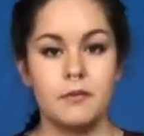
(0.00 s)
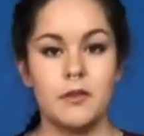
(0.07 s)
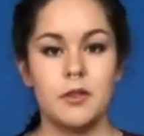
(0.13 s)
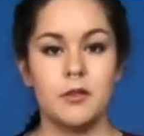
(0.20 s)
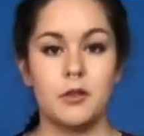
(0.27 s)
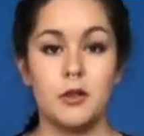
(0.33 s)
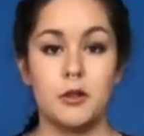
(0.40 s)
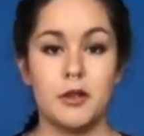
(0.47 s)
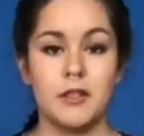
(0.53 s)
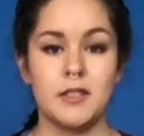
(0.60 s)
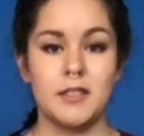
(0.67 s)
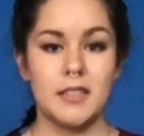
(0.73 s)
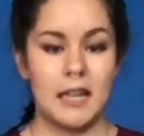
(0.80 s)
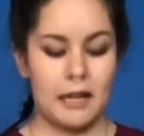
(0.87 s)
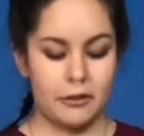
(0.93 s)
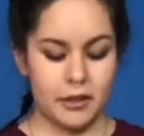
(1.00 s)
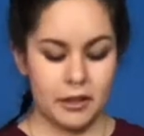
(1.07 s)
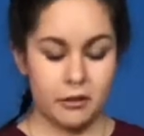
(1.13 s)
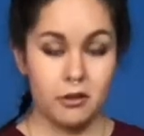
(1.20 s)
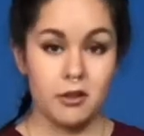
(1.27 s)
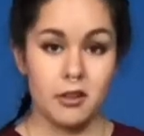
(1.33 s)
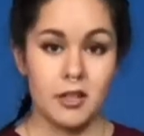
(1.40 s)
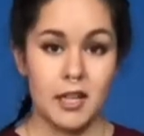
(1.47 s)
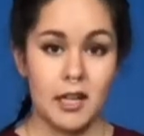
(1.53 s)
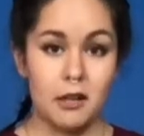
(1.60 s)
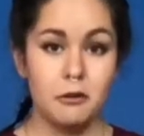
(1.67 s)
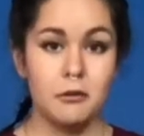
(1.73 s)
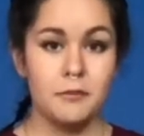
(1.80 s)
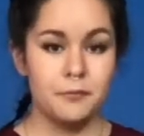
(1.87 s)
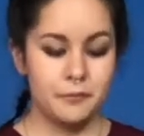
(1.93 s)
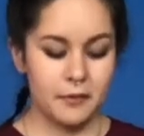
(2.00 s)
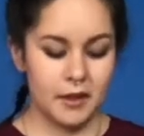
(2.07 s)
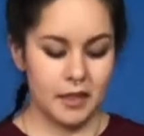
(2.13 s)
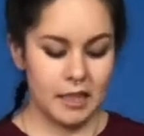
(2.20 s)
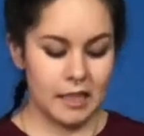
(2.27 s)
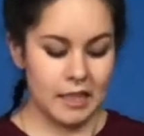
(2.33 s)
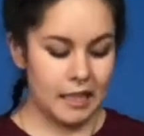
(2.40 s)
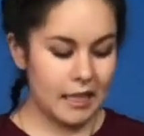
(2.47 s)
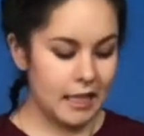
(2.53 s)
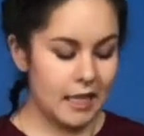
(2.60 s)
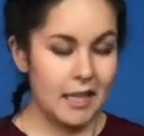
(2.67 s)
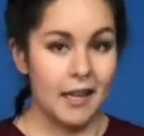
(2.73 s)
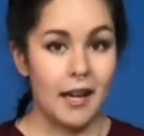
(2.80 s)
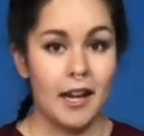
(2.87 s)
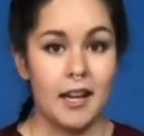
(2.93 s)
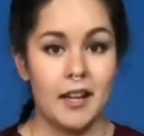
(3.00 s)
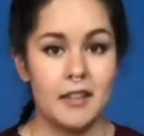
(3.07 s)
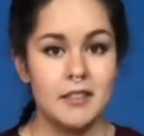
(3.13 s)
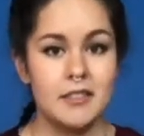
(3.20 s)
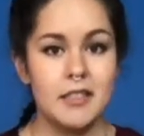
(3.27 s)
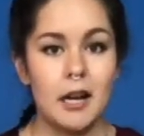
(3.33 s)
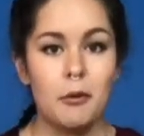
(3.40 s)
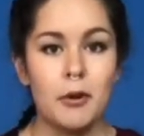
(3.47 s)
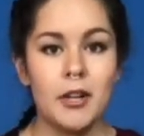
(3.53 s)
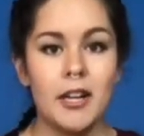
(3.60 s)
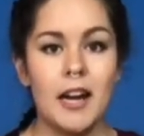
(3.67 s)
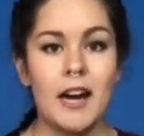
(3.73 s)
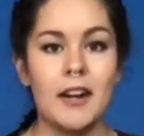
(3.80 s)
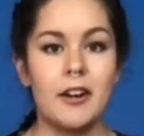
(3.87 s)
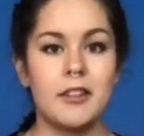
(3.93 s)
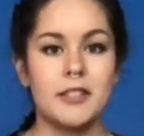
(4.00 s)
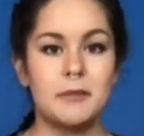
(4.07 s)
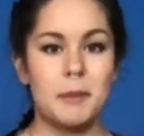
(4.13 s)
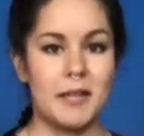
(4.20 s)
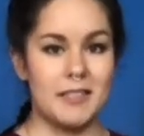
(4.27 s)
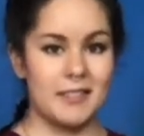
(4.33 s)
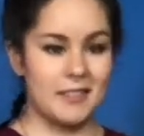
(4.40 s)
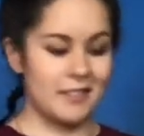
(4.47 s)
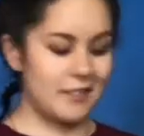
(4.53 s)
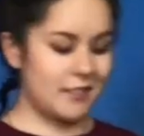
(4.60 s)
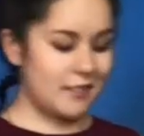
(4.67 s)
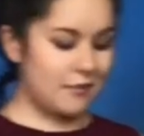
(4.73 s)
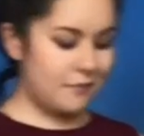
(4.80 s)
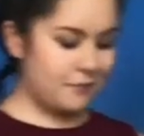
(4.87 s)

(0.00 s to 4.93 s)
So you can see how they look now. And now we're gonna add our spices.